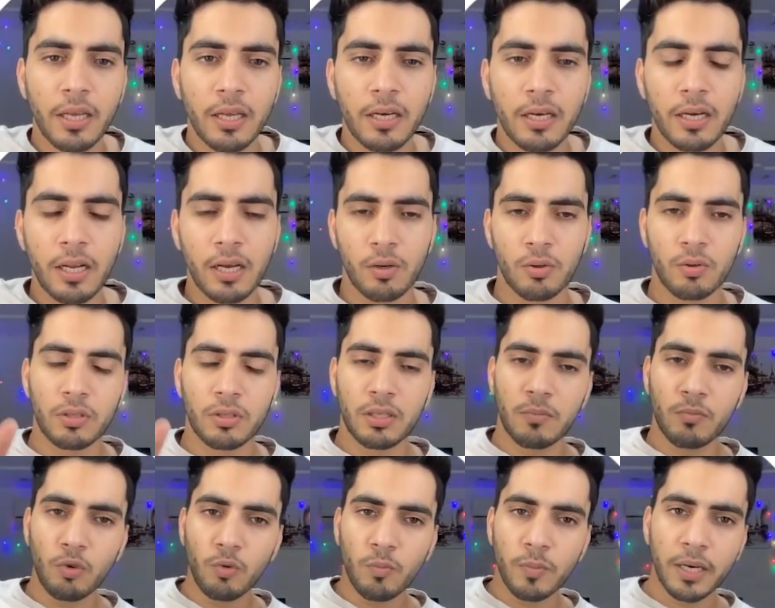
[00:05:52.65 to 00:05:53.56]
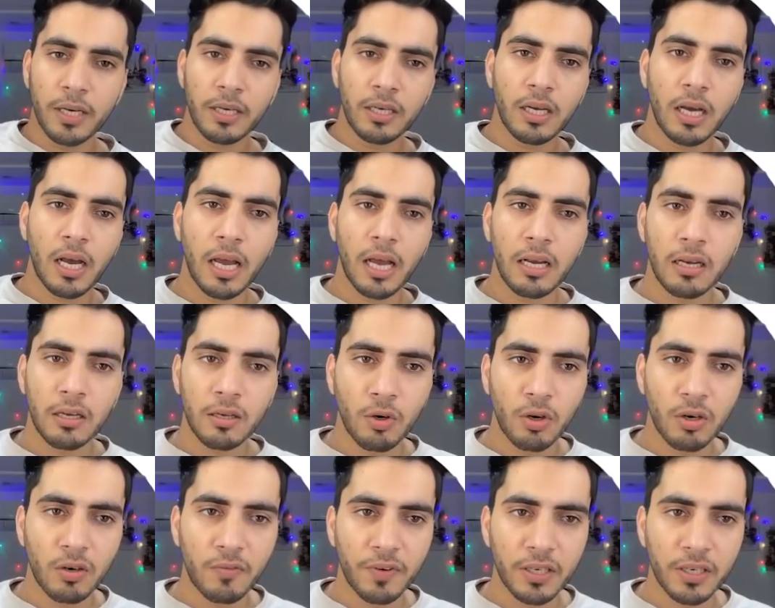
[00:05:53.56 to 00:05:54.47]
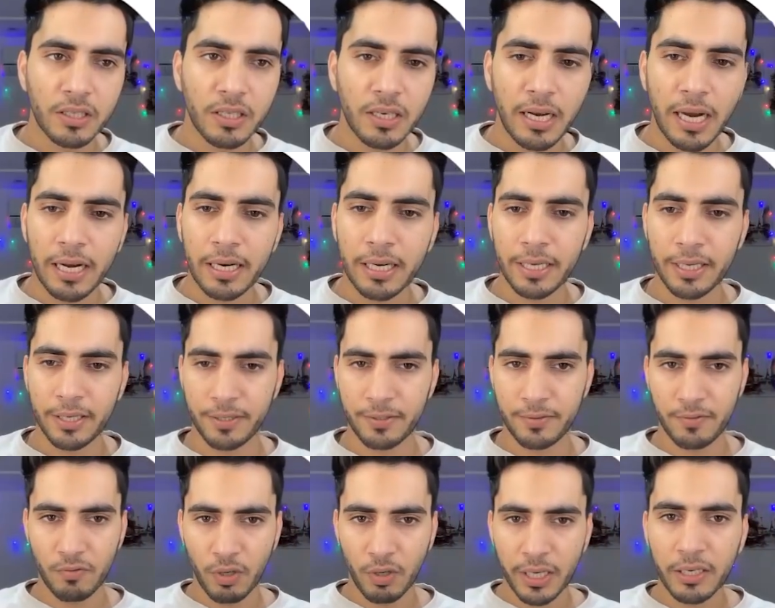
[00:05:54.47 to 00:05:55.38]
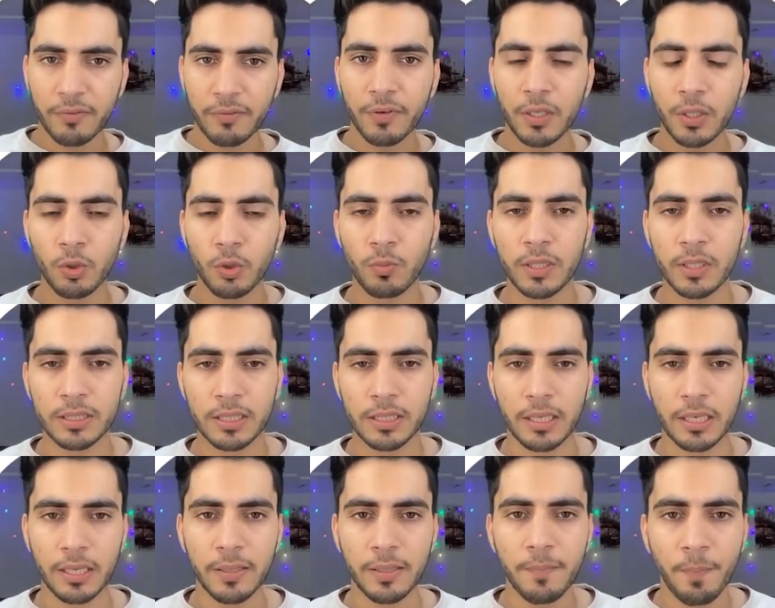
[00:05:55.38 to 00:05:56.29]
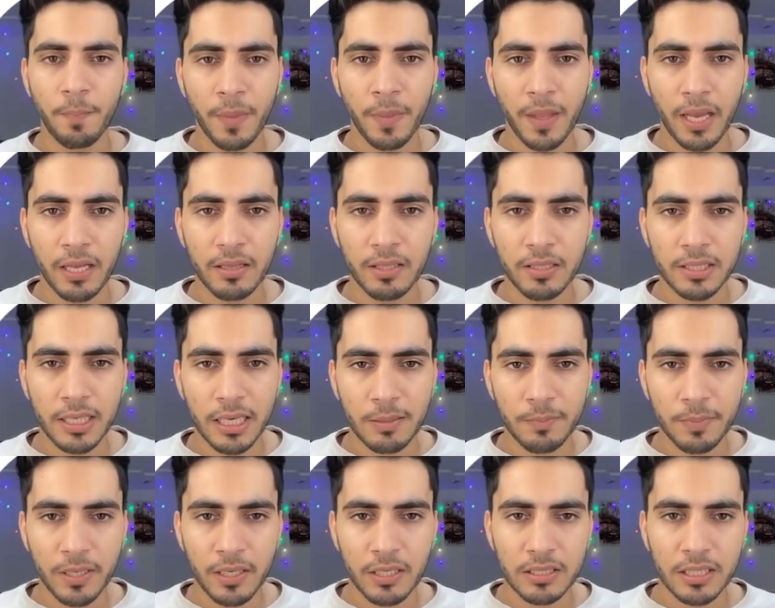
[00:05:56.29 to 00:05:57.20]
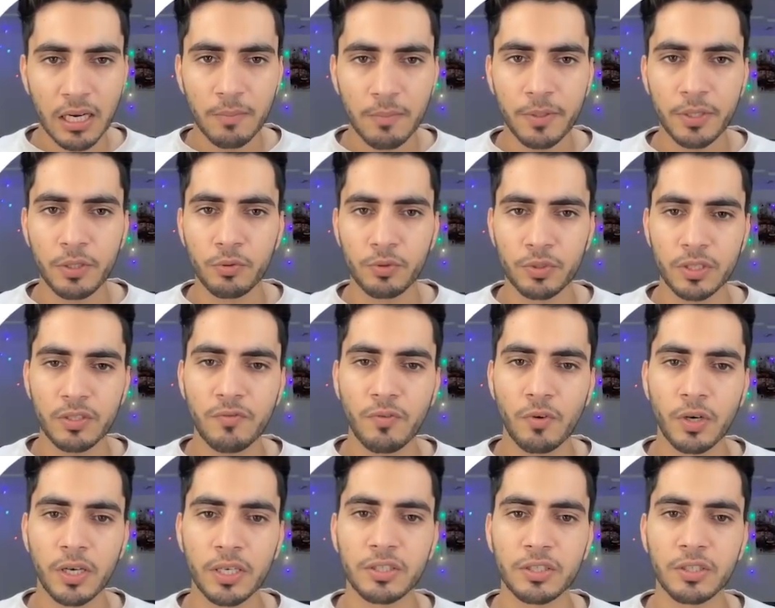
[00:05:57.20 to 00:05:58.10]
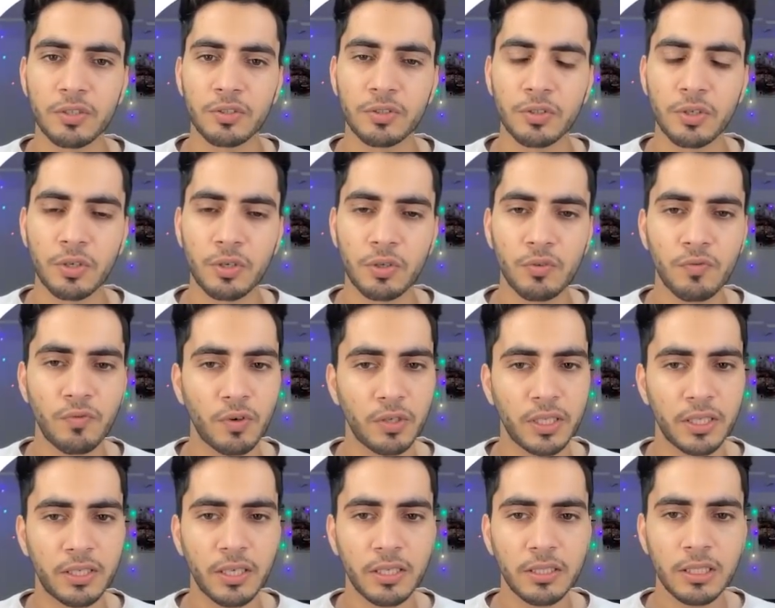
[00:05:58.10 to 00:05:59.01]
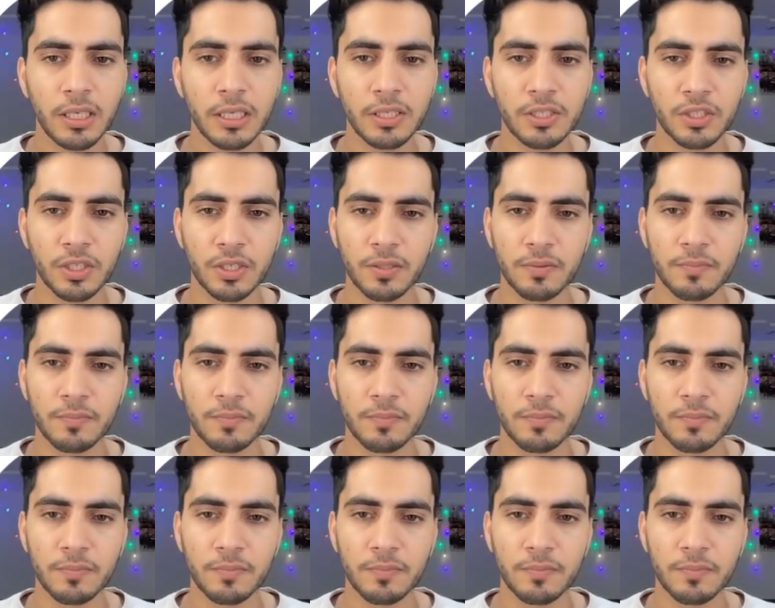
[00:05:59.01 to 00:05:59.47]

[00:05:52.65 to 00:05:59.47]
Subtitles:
Now the moment I'll configure the NAT here, what it will do basically, and this IP address I'll be using 40.0.0.2 for the translation,